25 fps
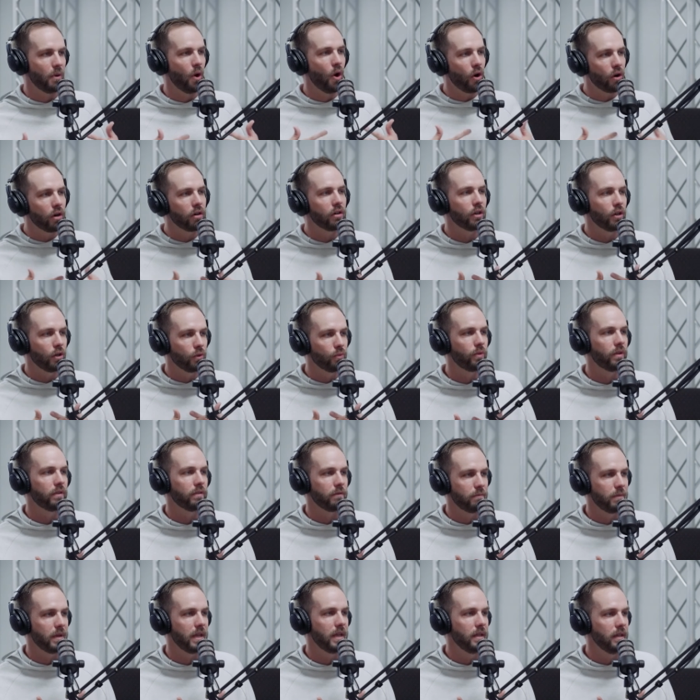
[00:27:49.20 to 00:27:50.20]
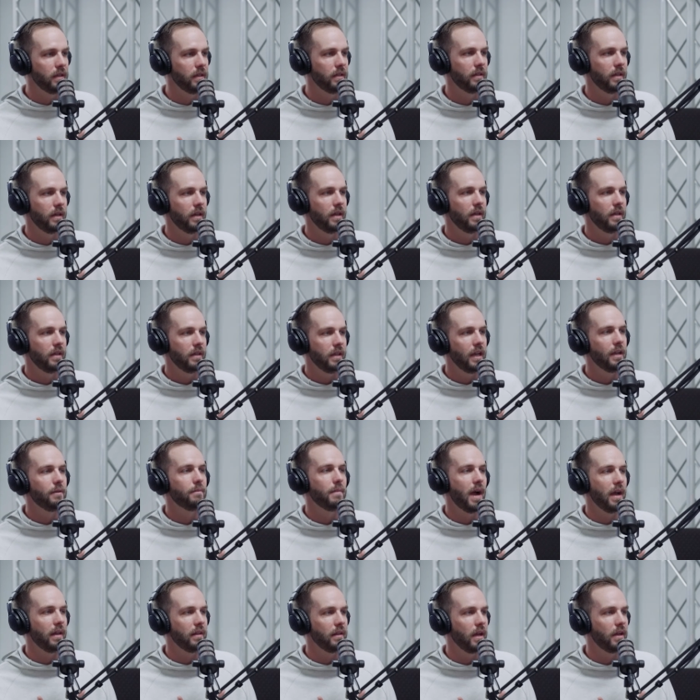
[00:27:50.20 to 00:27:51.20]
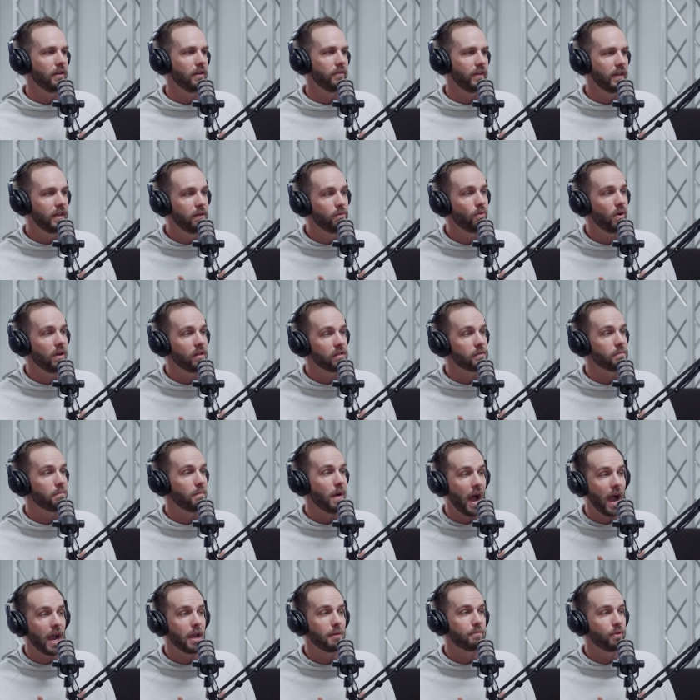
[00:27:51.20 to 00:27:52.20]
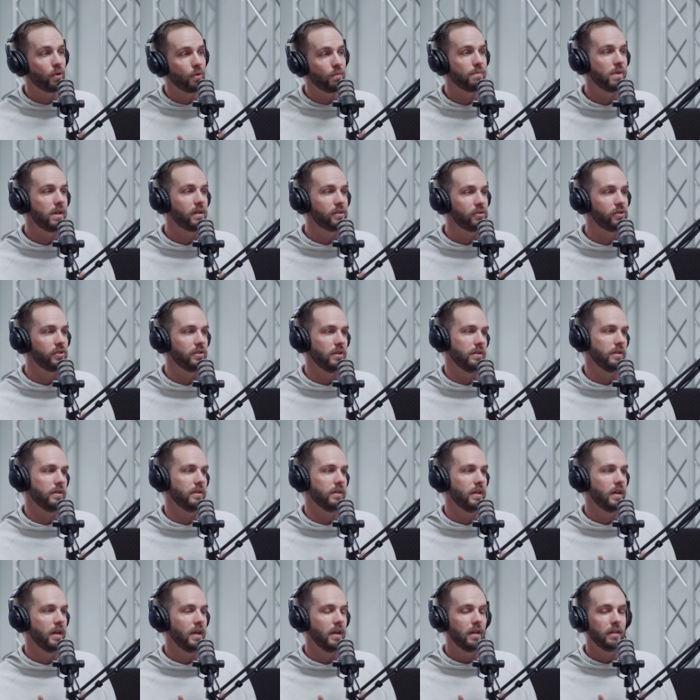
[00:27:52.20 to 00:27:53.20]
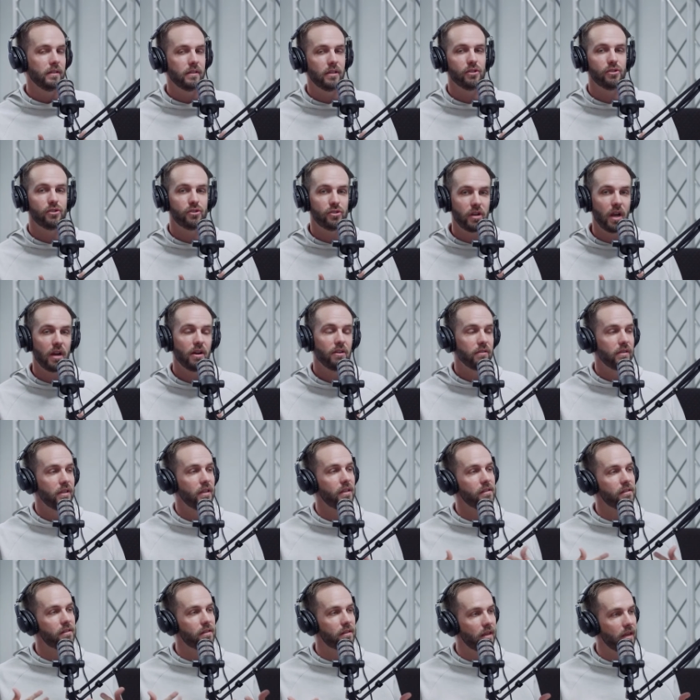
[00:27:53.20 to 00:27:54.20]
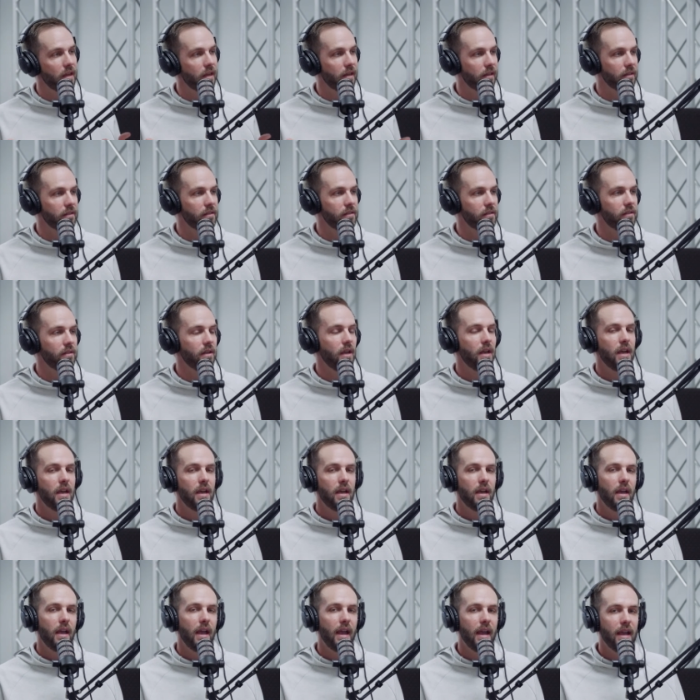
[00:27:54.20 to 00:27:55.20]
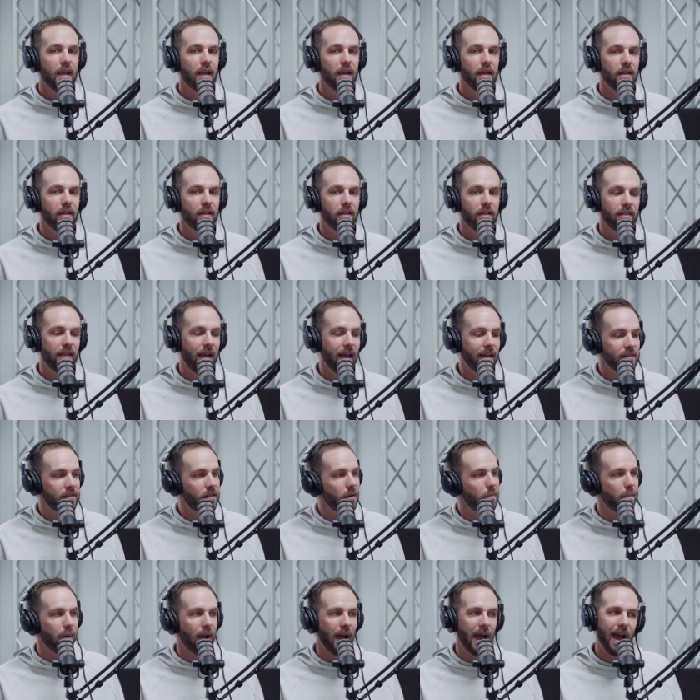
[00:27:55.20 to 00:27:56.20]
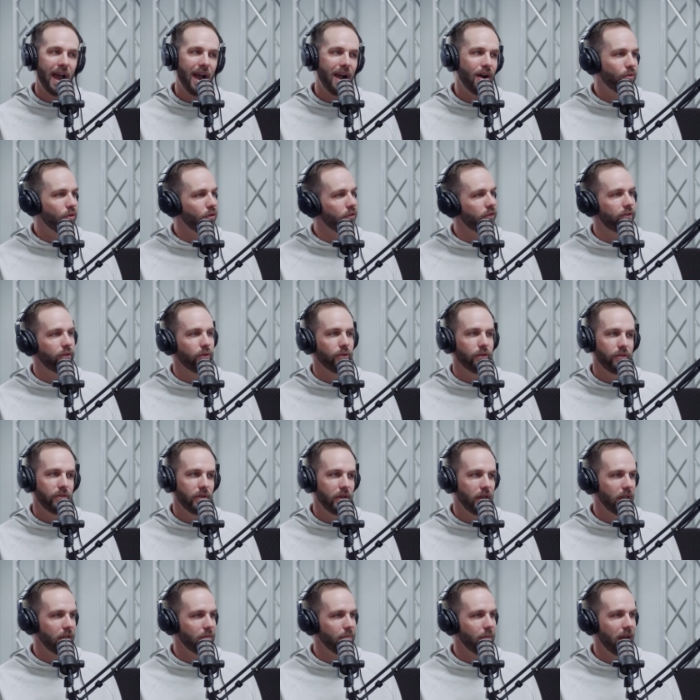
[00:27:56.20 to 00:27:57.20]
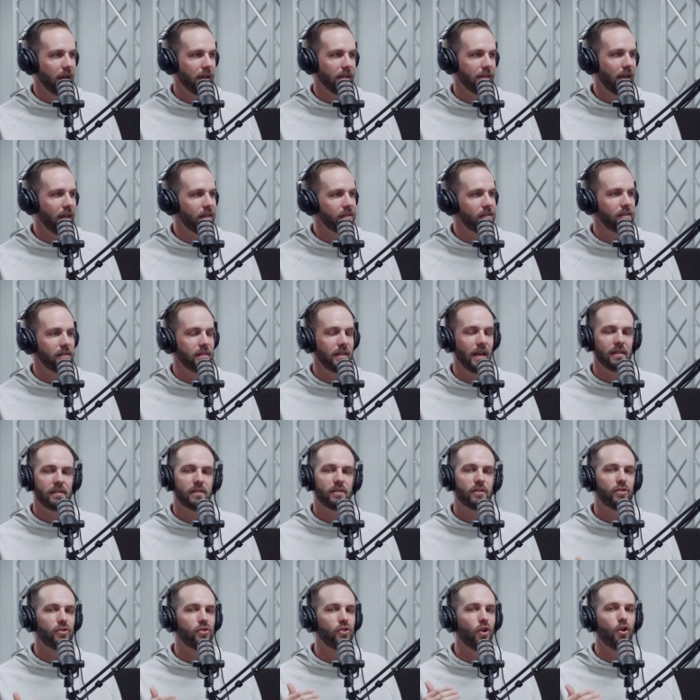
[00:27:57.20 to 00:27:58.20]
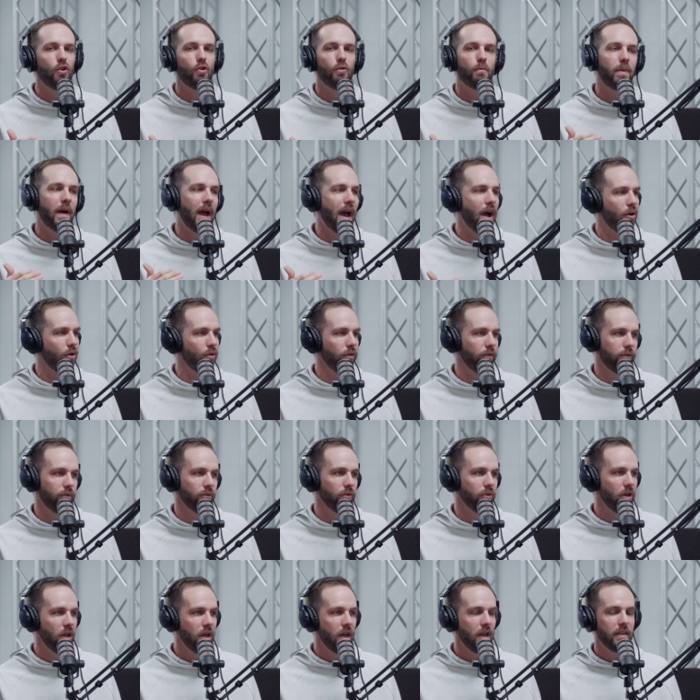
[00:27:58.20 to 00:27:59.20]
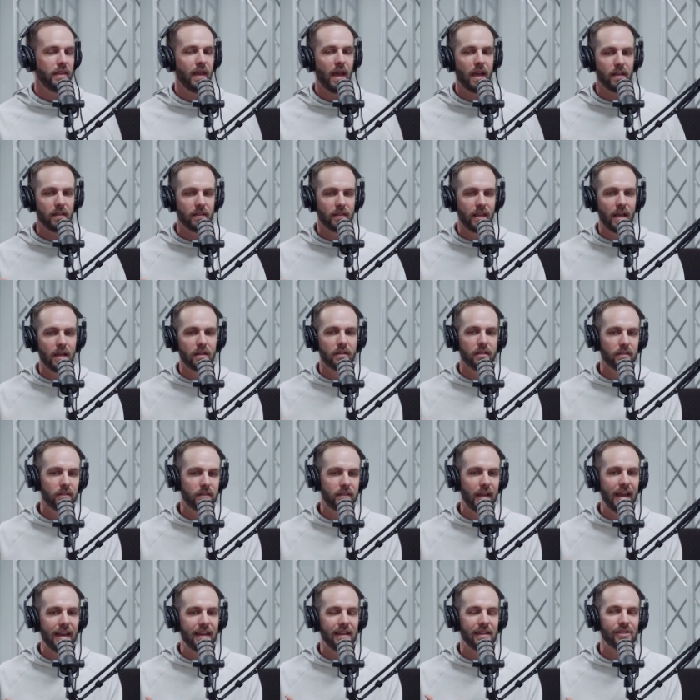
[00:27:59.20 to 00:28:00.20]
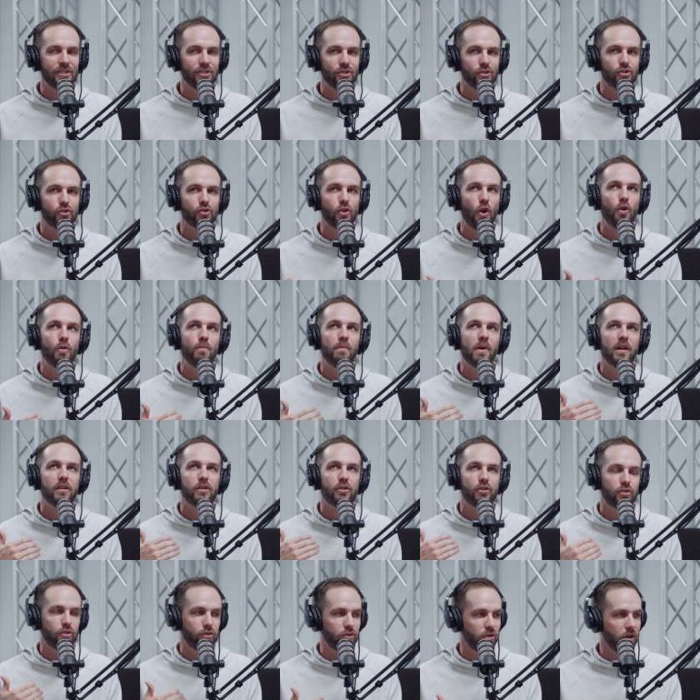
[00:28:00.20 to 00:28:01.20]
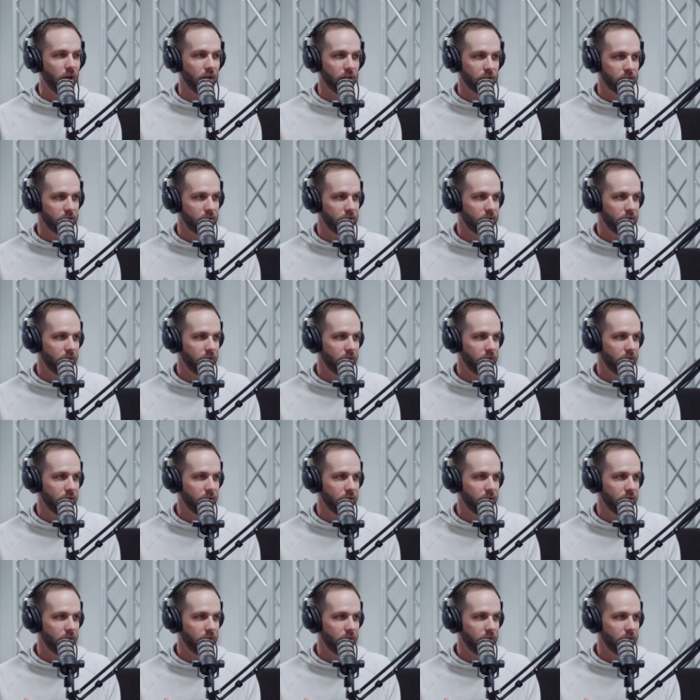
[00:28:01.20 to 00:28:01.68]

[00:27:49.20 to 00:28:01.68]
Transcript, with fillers: partner with me right. in my life he wants my permission to share these things yeah and that's a powerful thing man oh, that's oh, yeah. that's so powerful that that gains so much trust